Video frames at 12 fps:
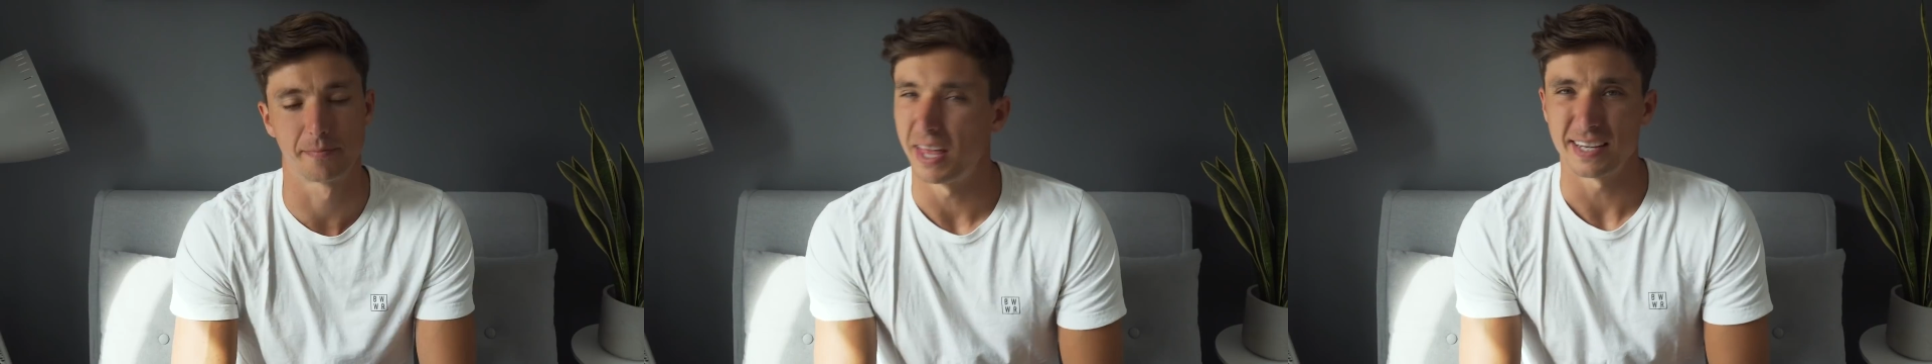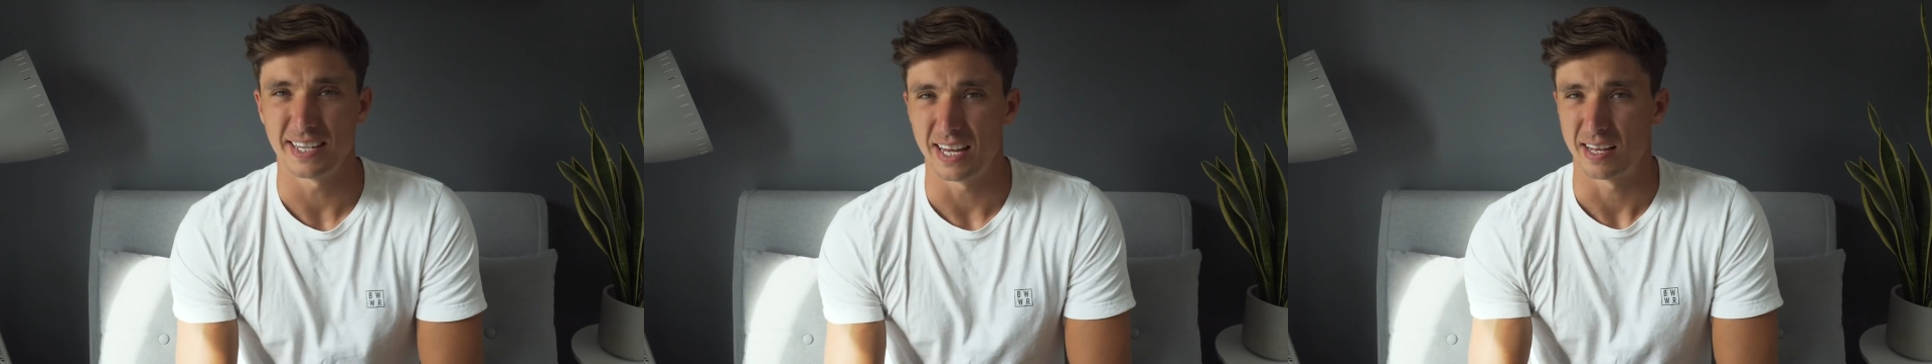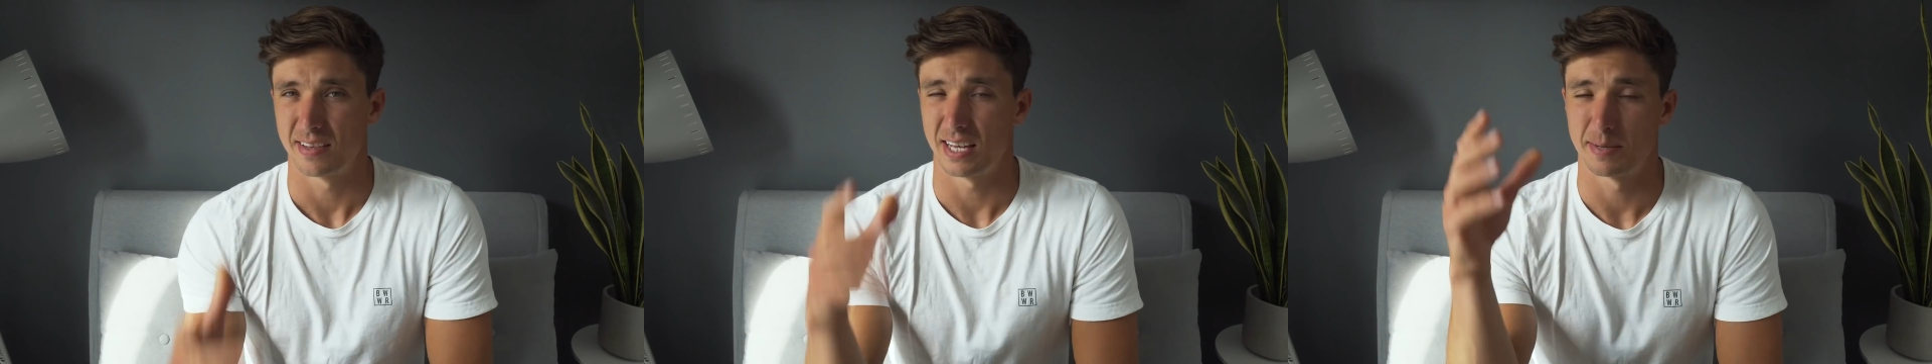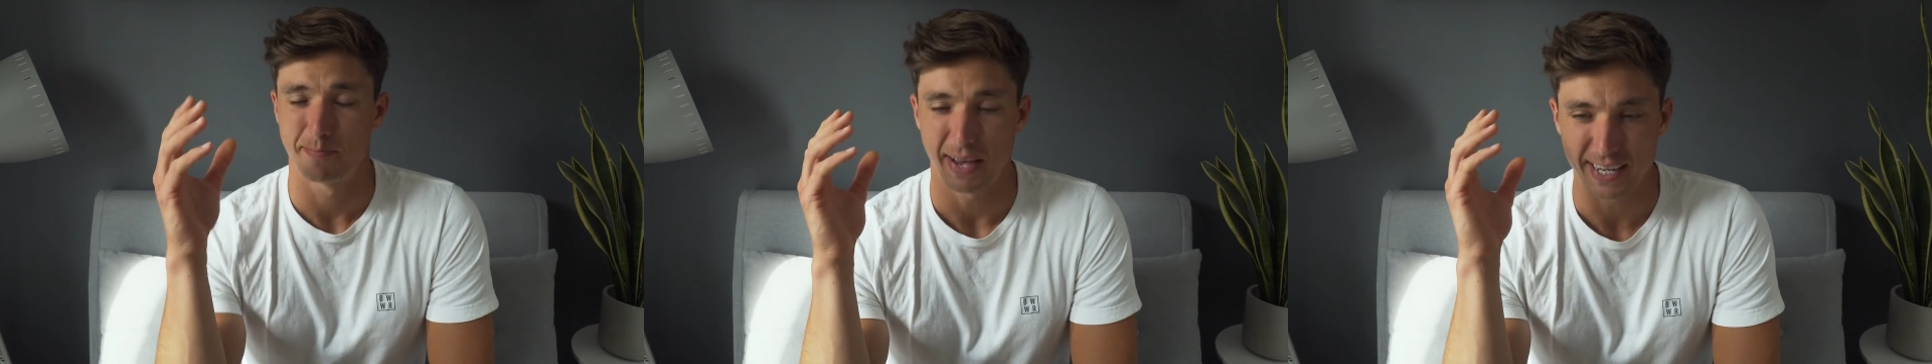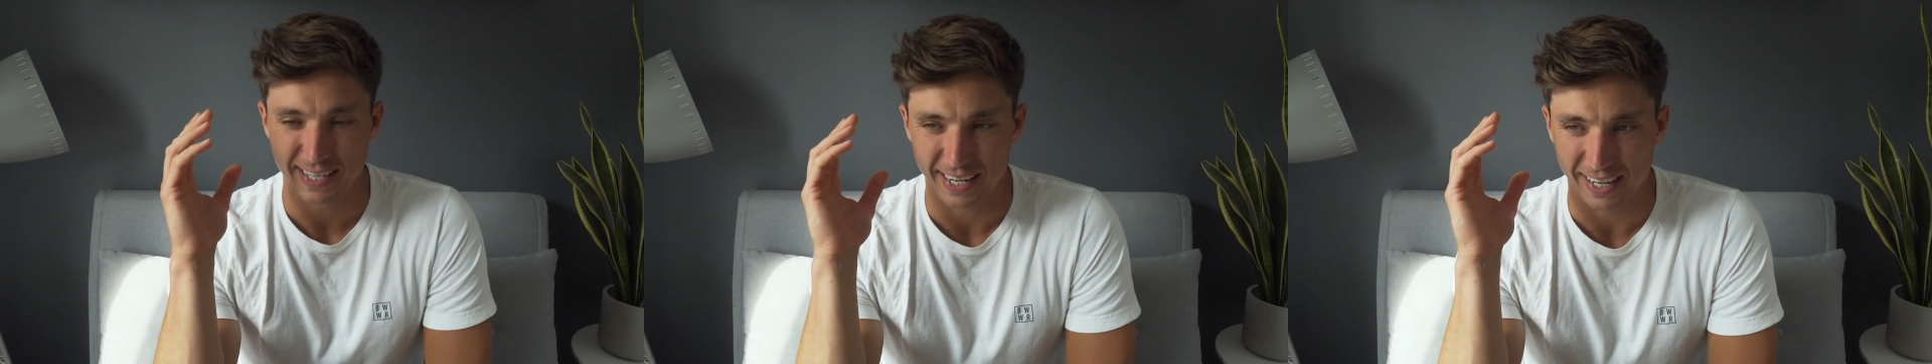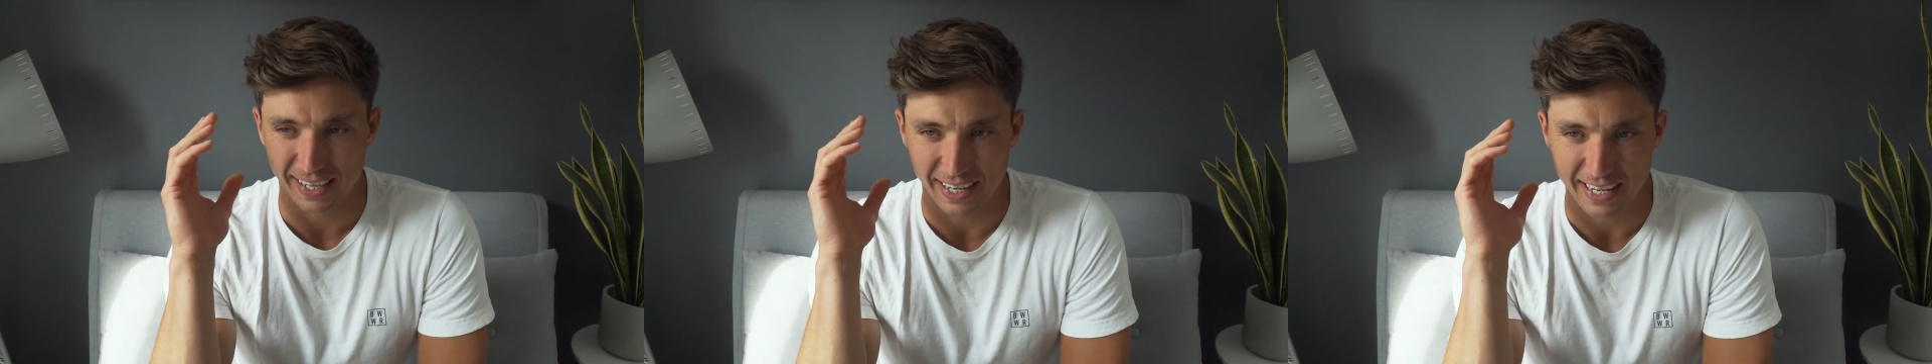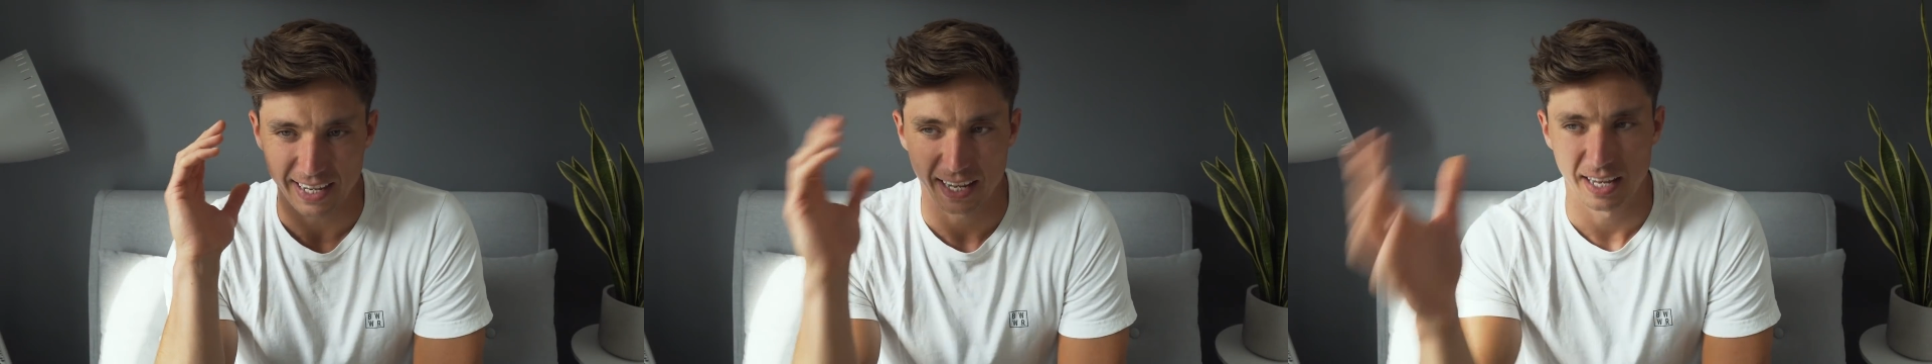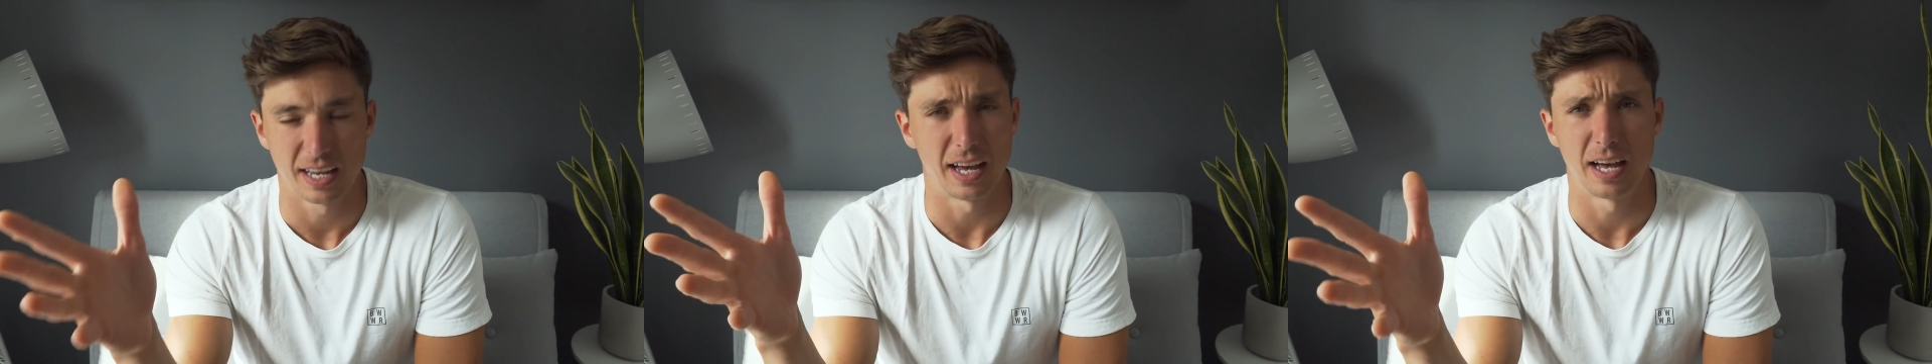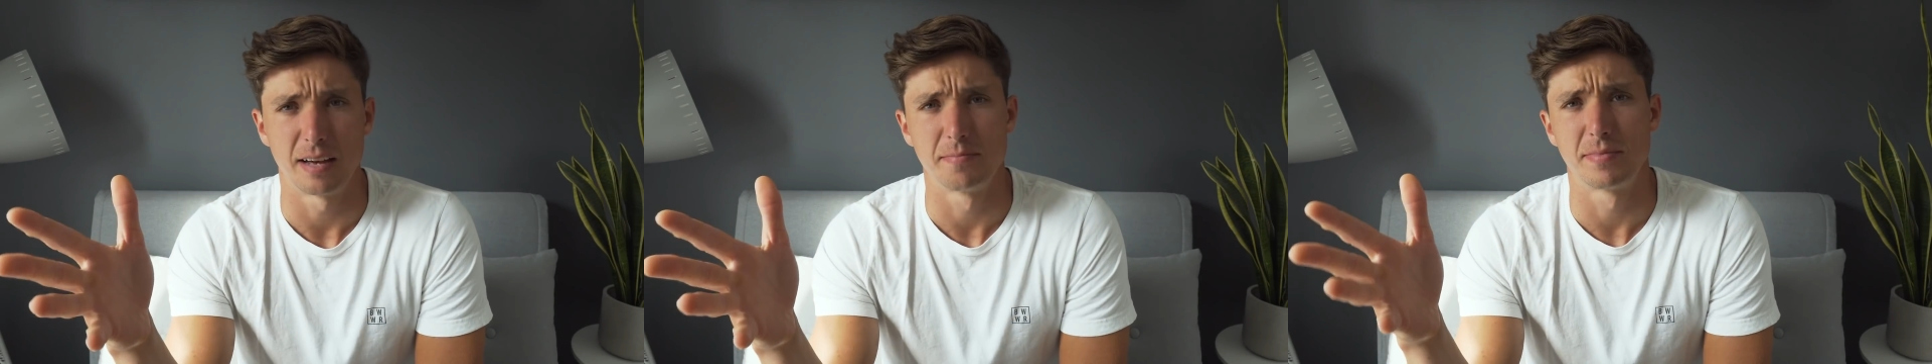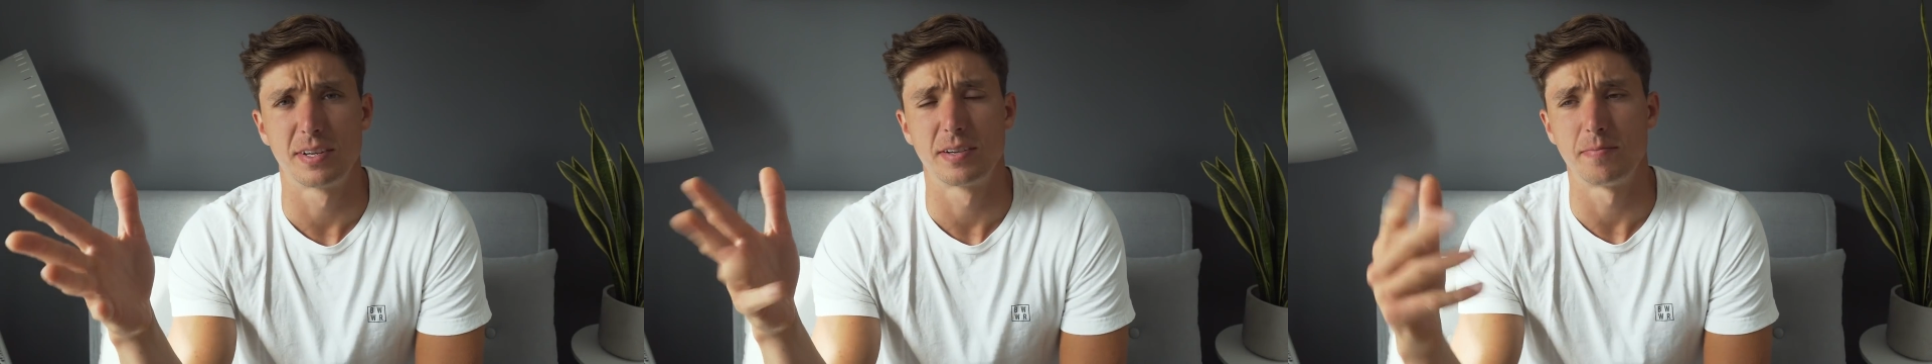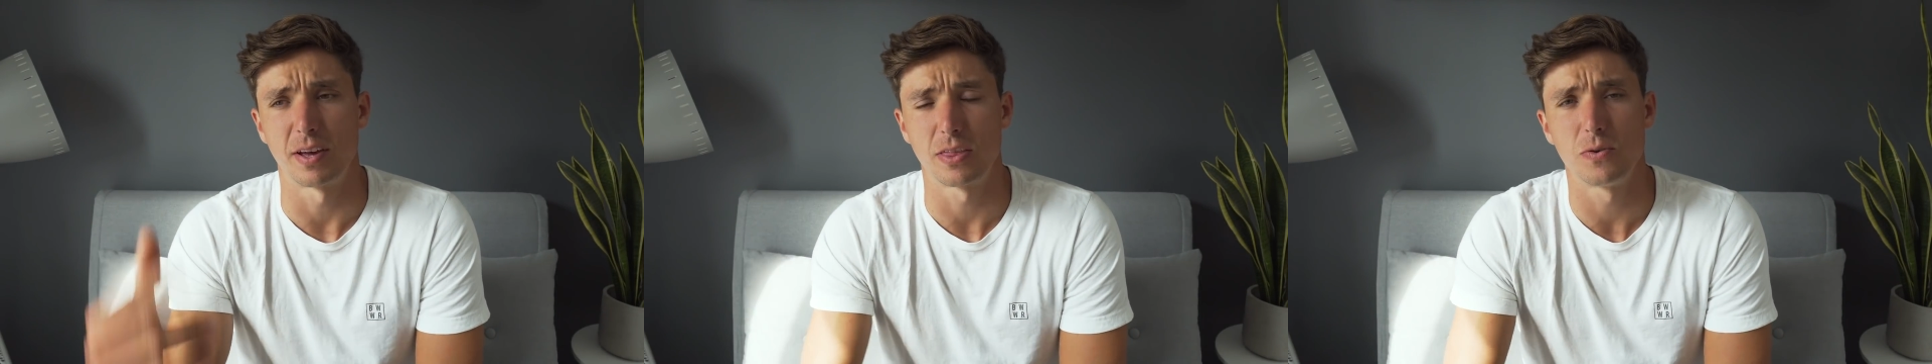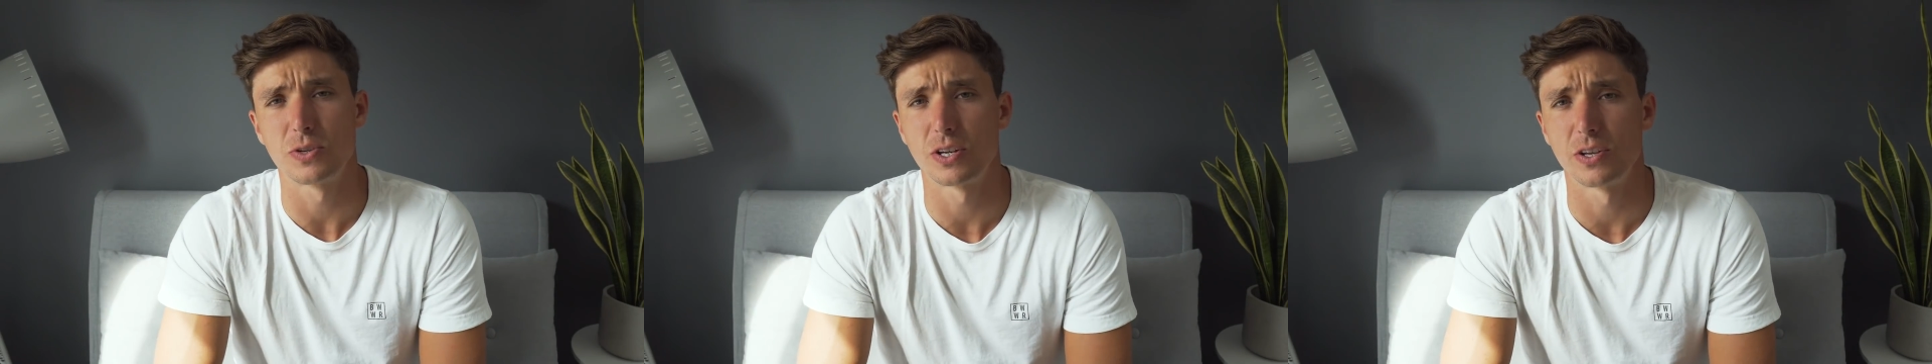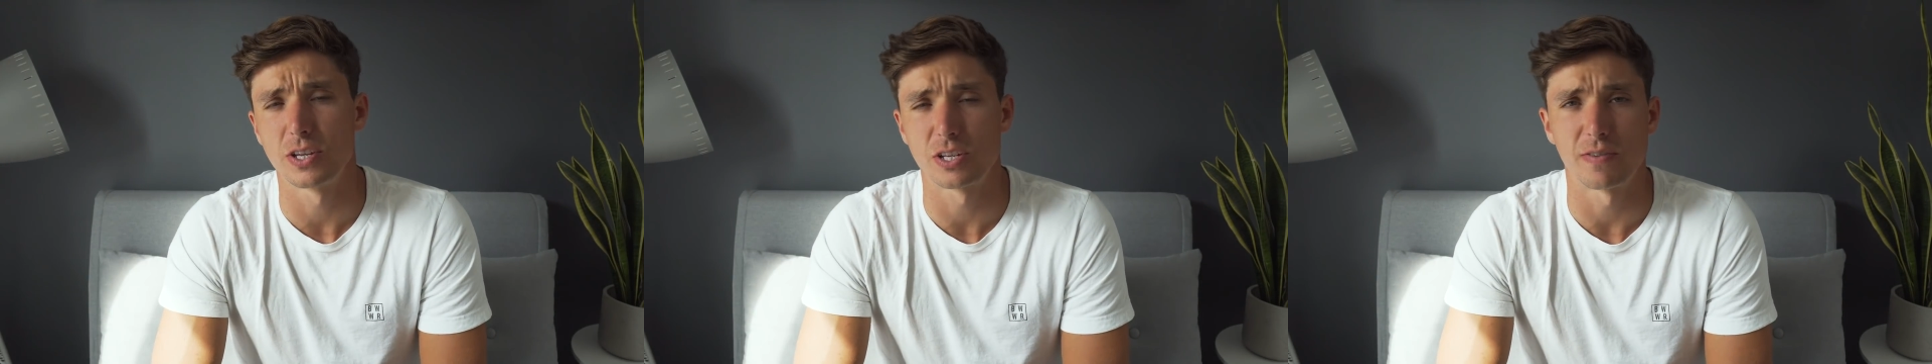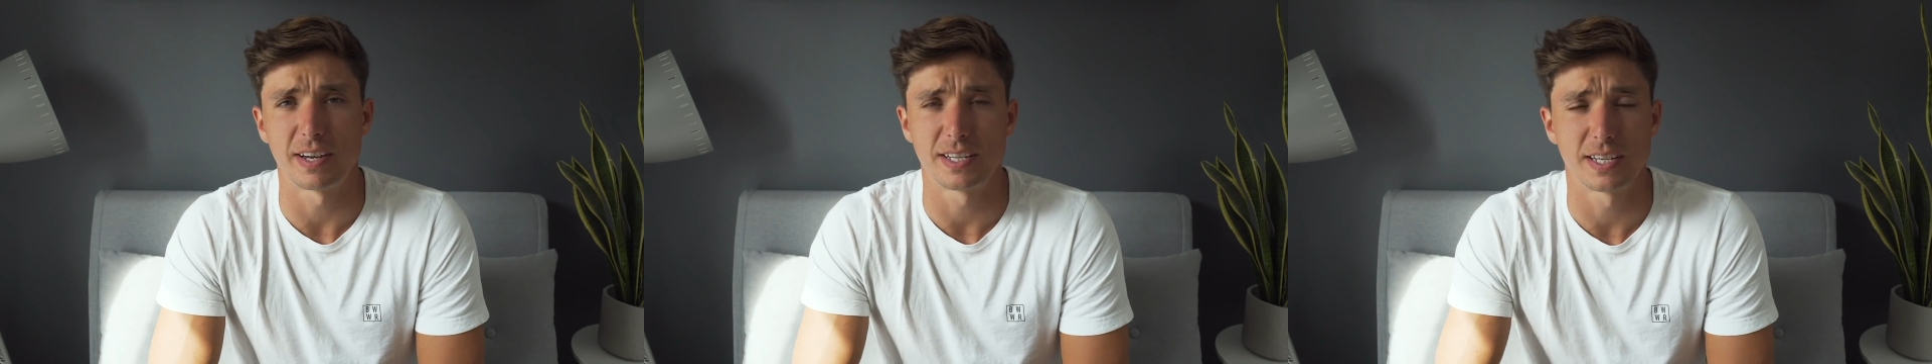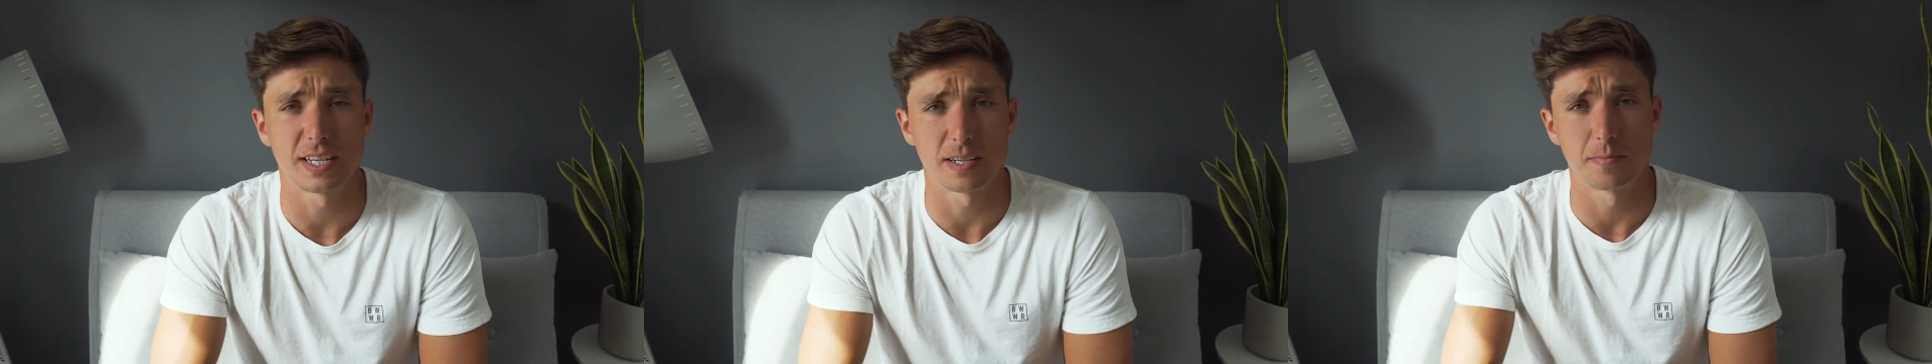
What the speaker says: That's it. That's basically my thoughts on the serratus,